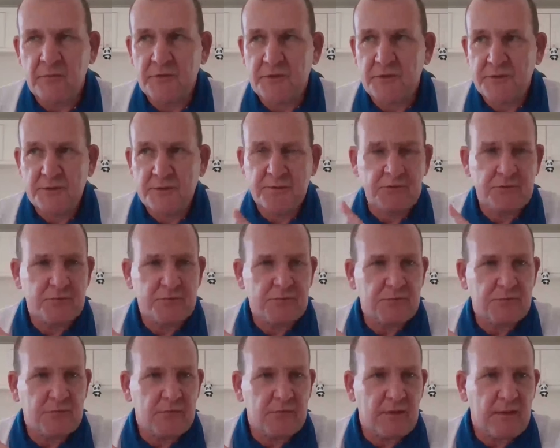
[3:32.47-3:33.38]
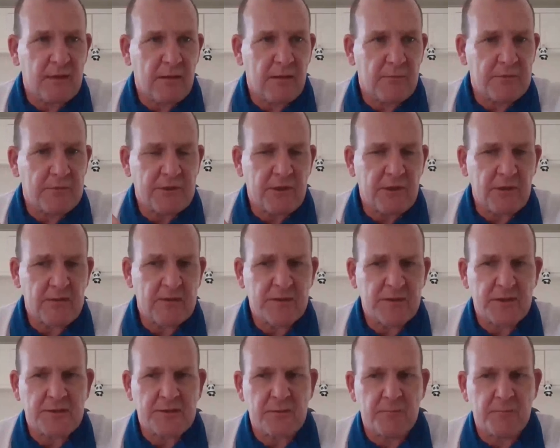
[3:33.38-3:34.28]
I was
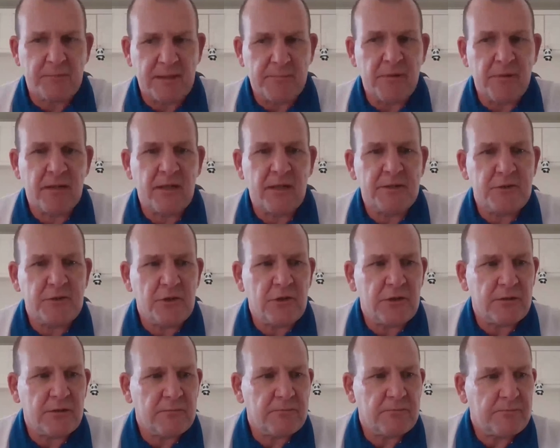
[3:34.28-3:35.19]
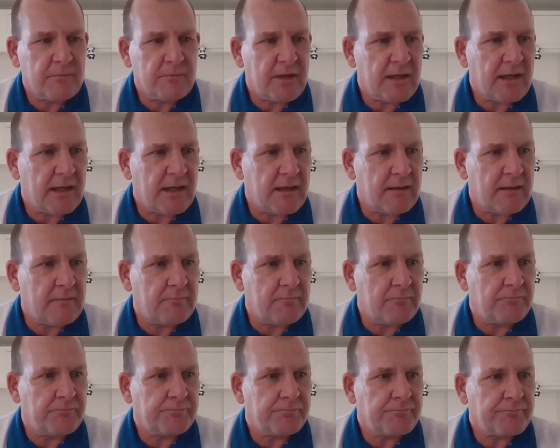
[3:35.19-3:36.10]
talking to some people I knew,
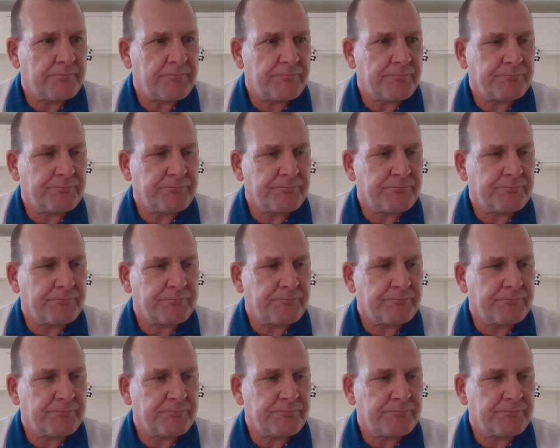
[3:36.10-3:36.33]
and